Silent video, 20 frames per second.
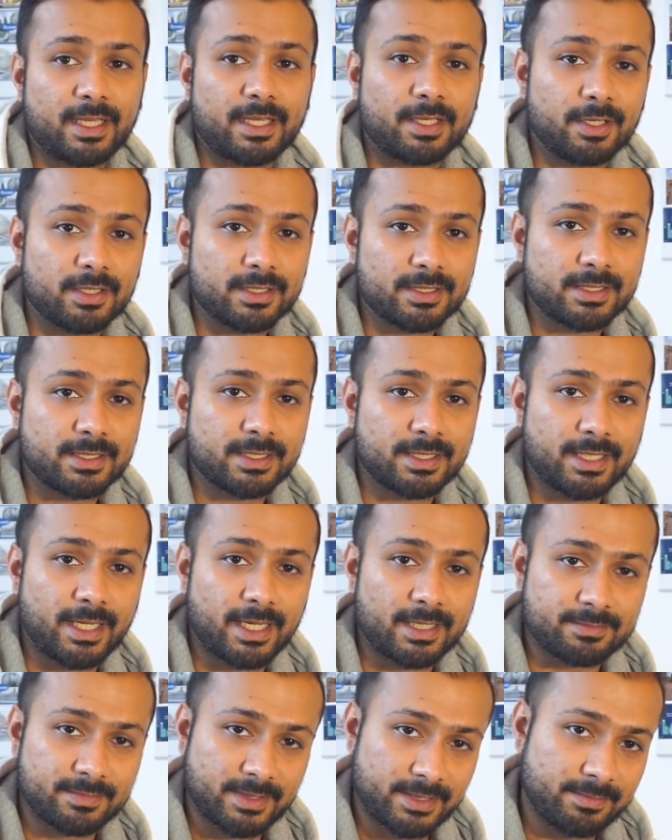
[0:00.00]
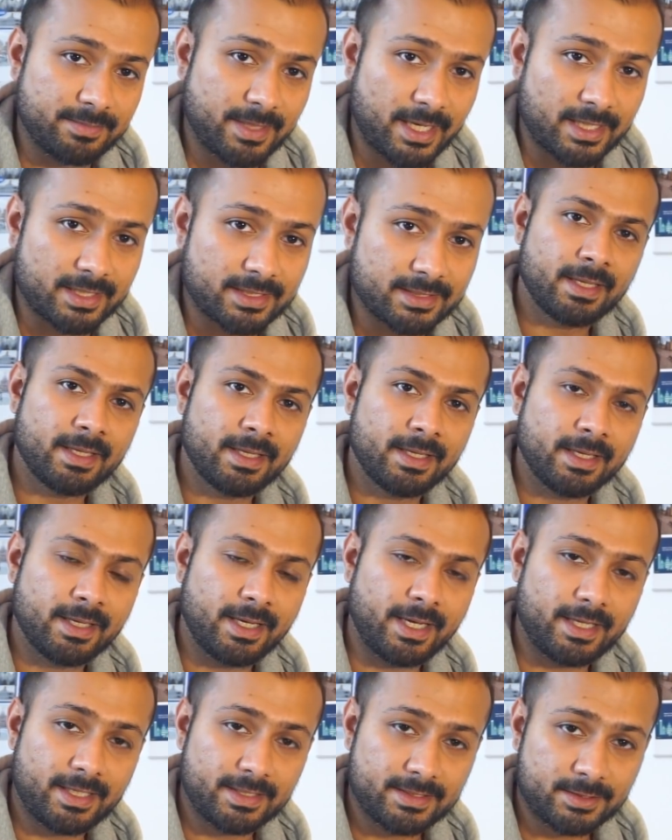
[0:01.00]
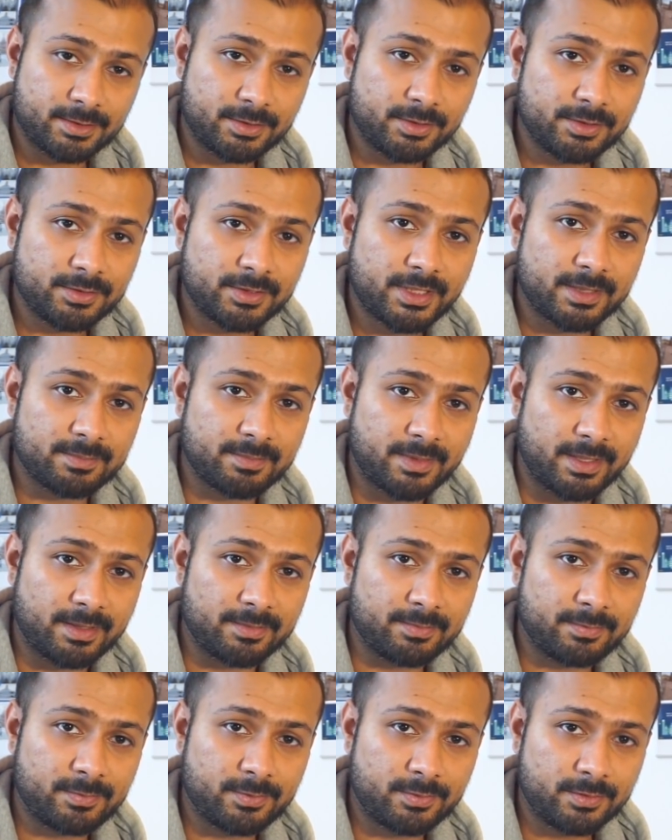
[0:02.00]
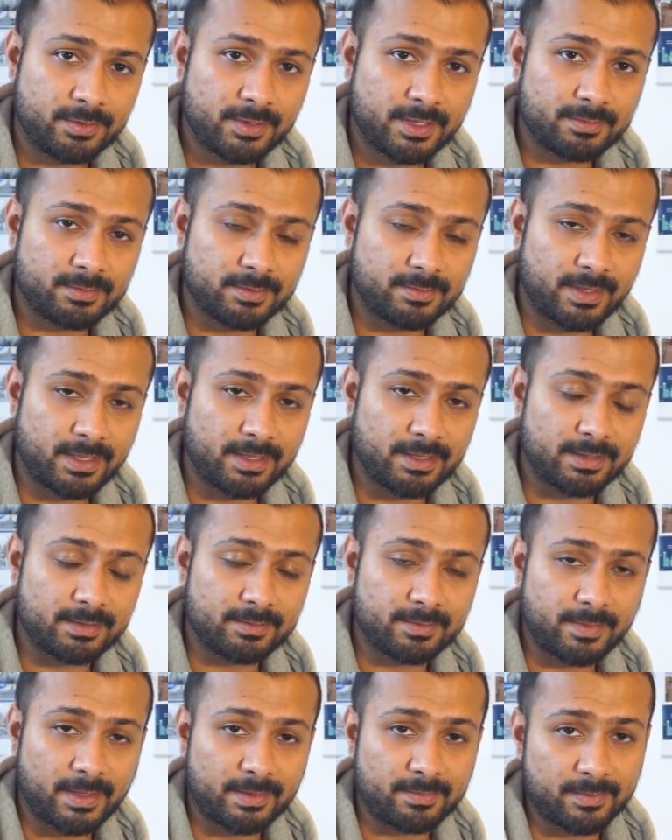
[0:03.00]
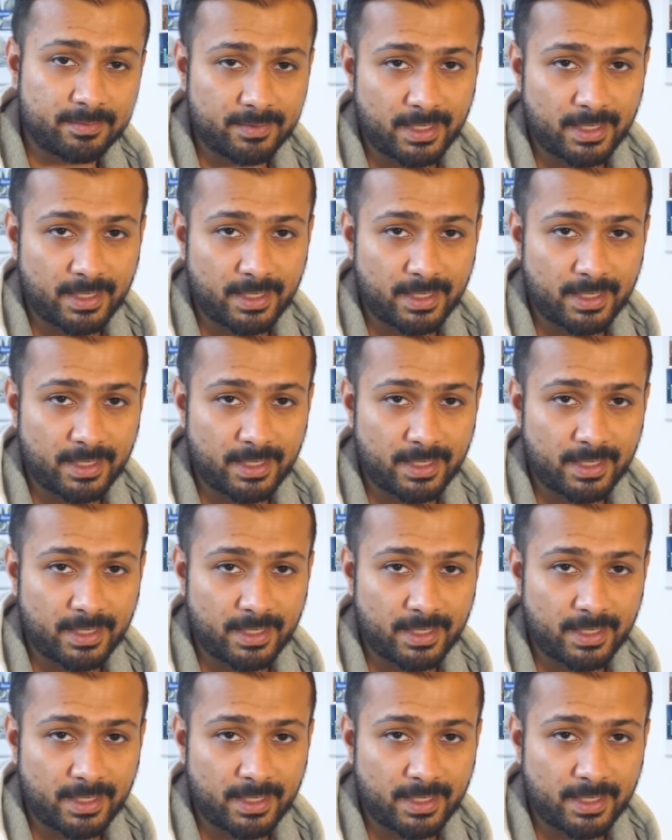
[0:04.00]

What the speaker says: I got that money back. And as I told you that my phone and my